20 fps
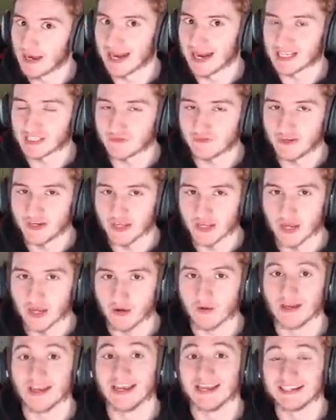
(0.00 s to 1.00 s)
last
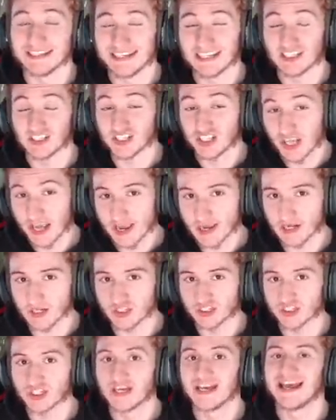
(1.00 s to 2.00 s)
video, it has
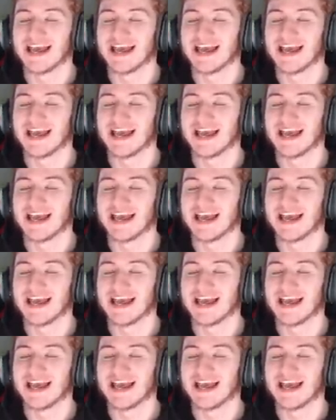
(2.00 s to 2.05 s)
changed